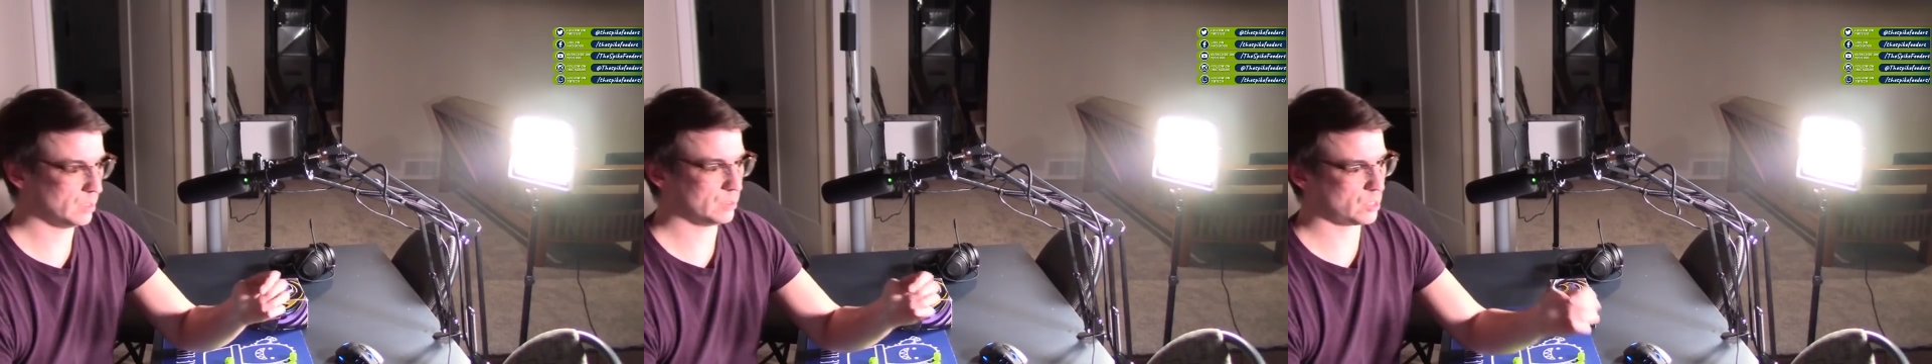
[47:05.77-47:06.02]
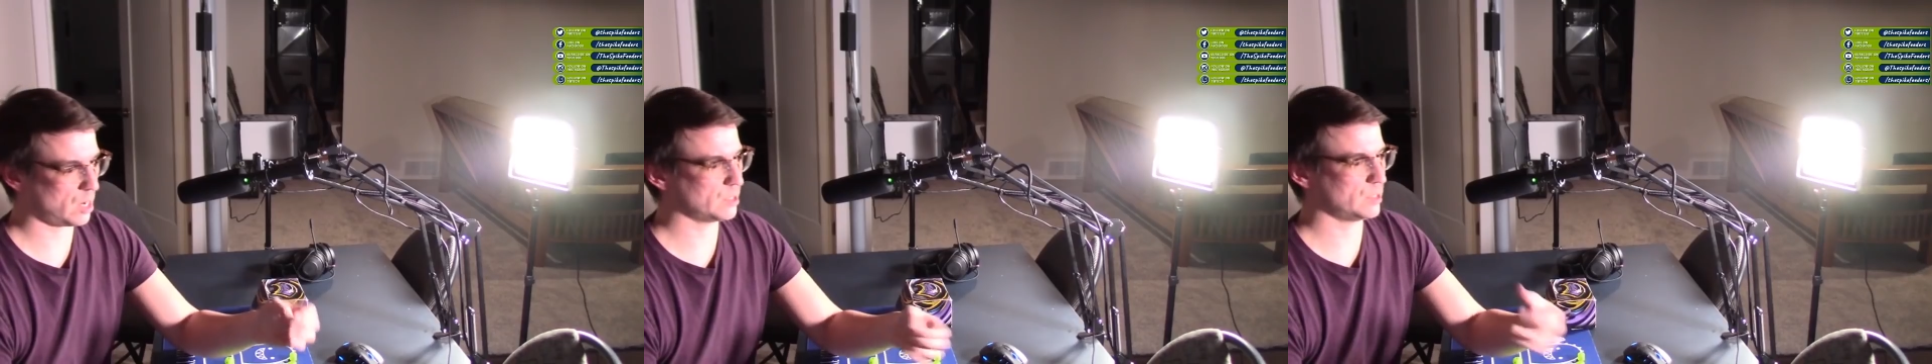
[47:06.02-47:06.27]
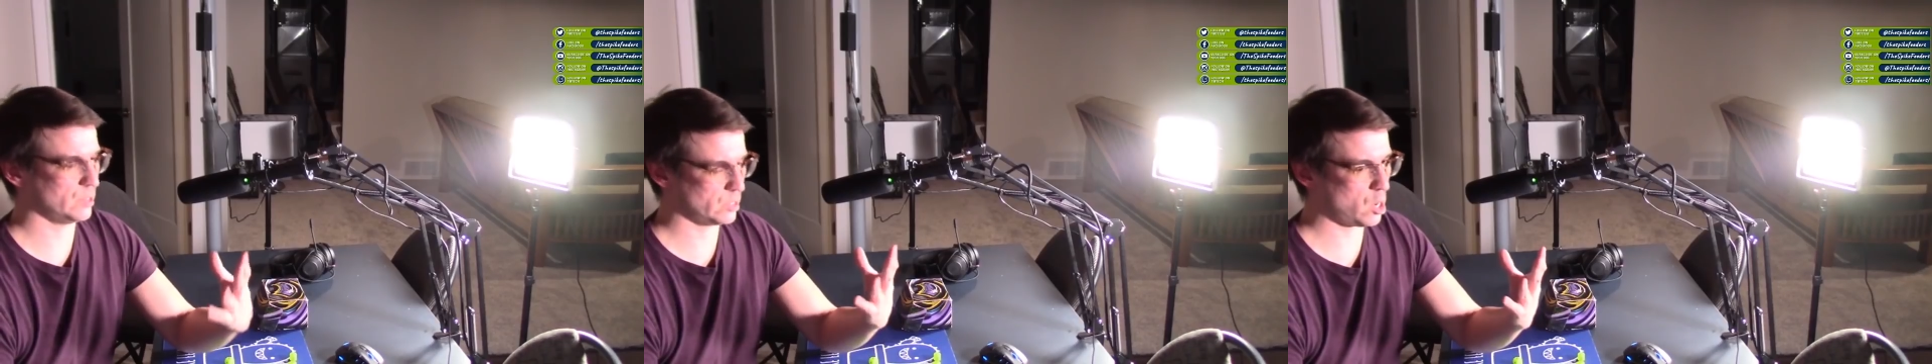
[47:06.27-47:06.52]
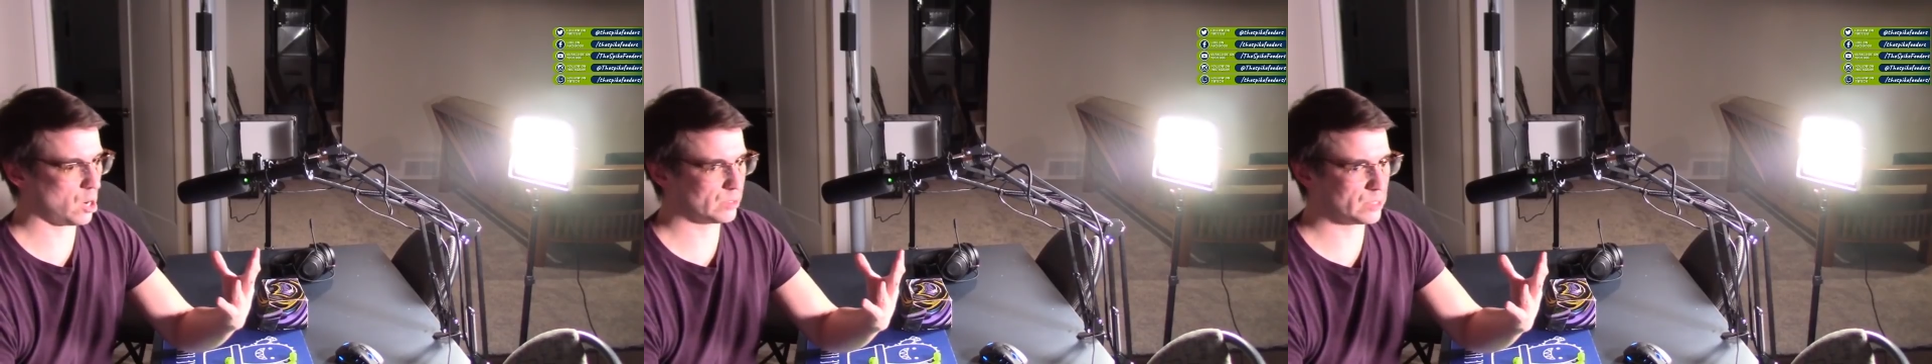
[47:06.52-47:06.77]
toss in the
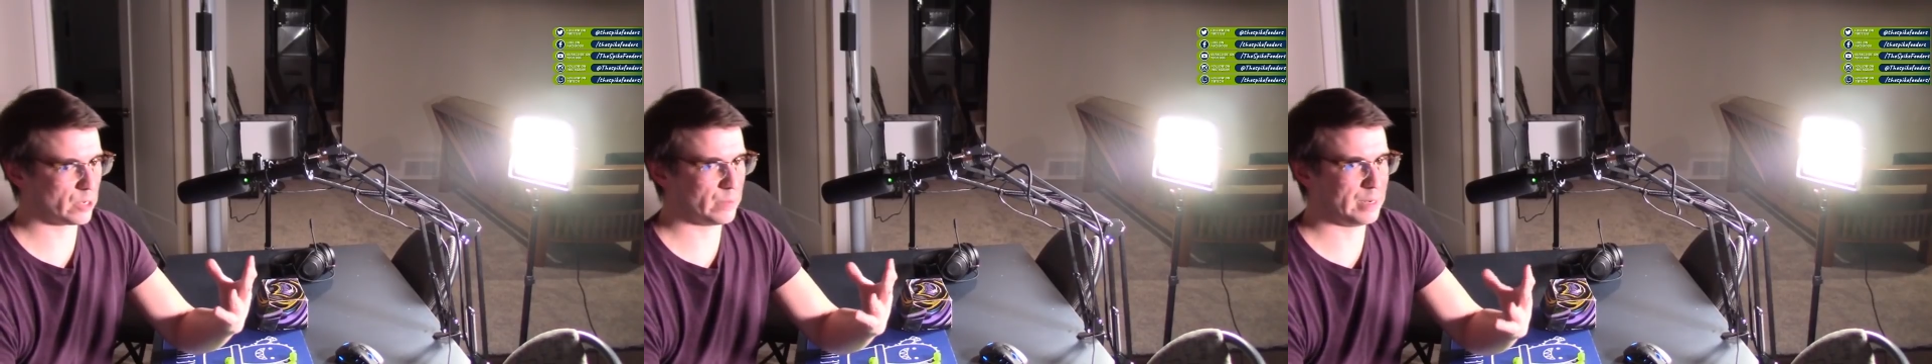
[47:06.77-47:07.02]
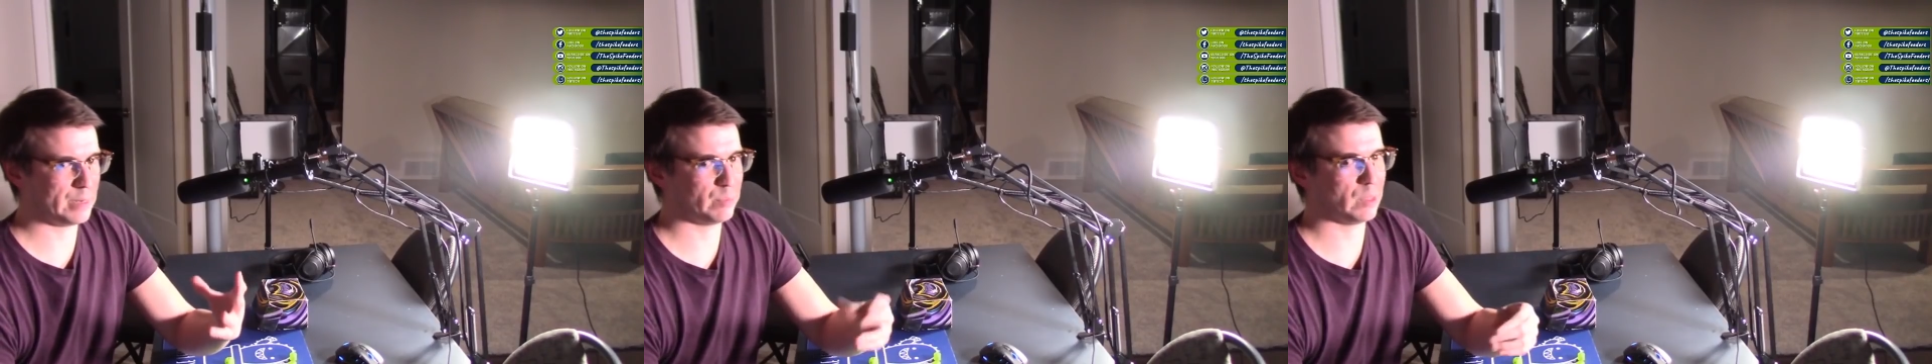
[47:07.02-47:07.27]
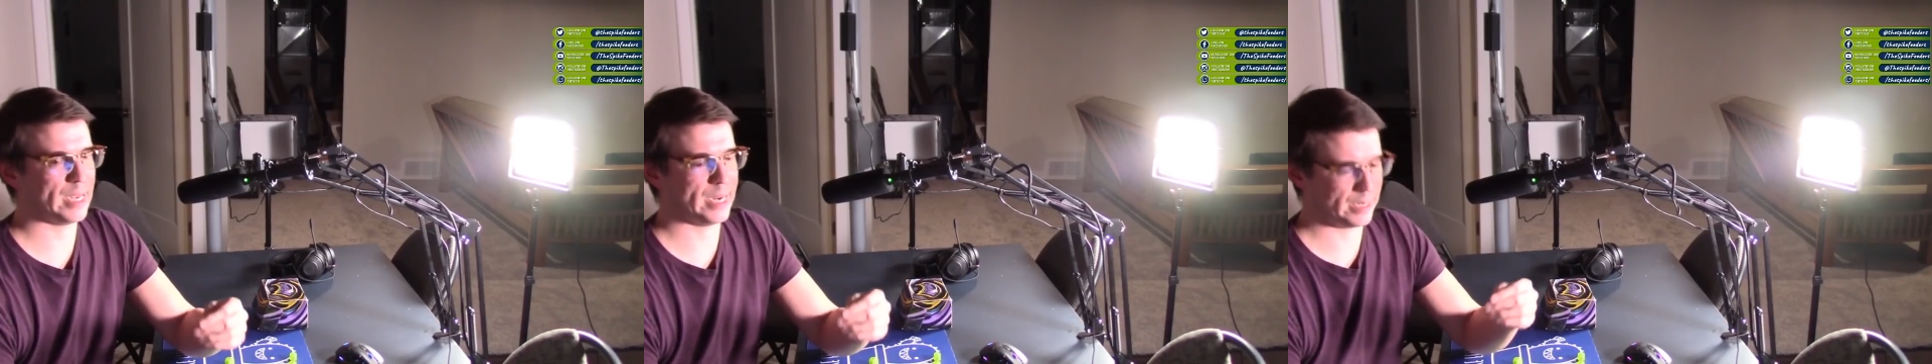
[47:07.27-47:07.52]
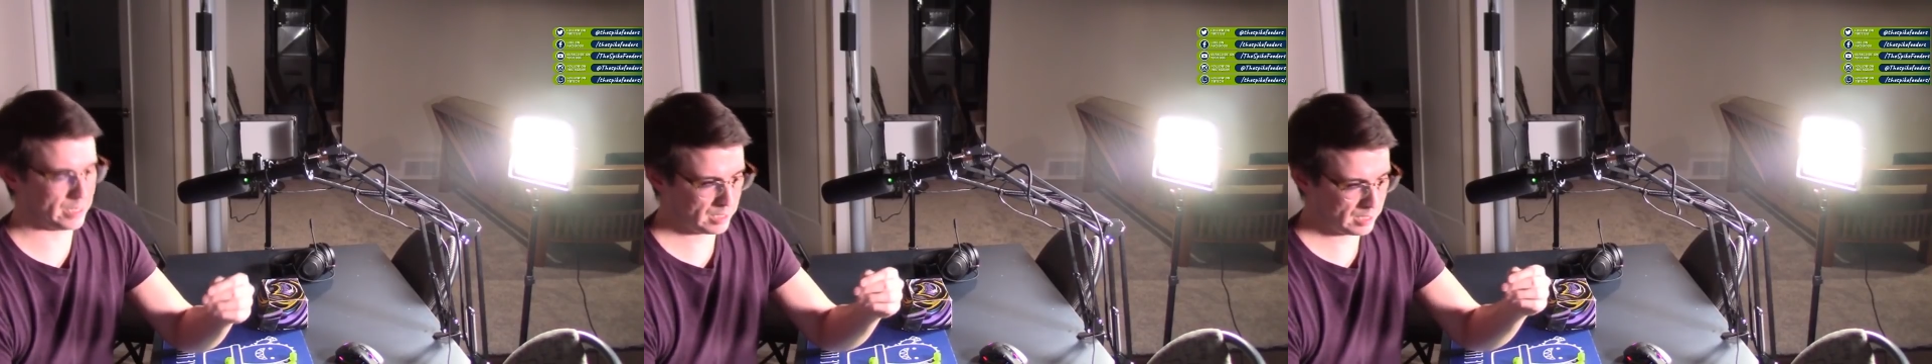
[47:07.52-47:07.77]
cards that are being
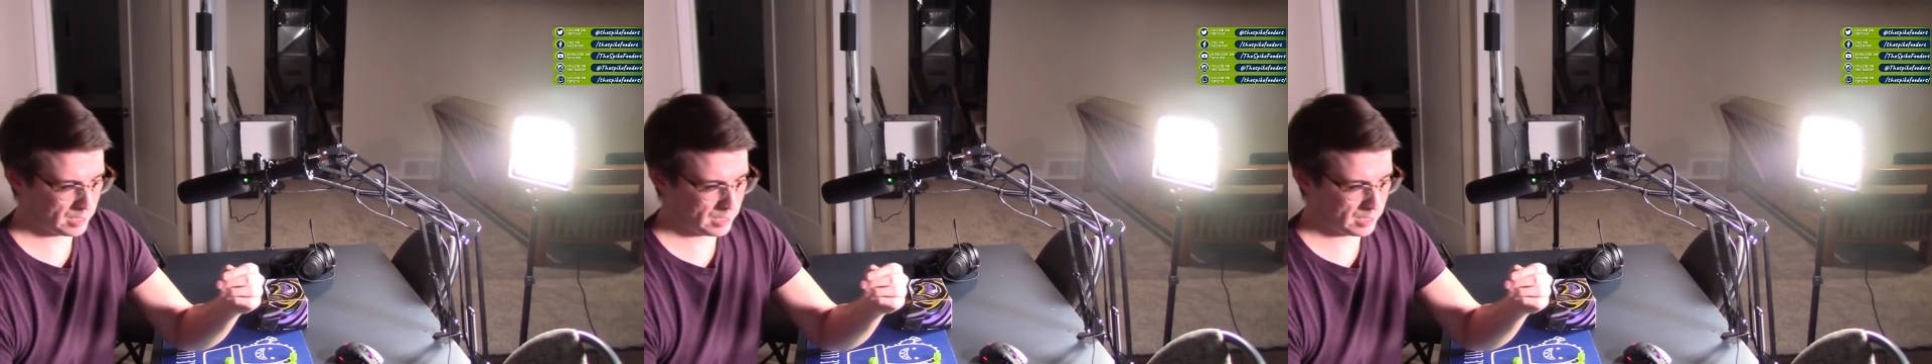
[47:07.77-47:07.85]
played,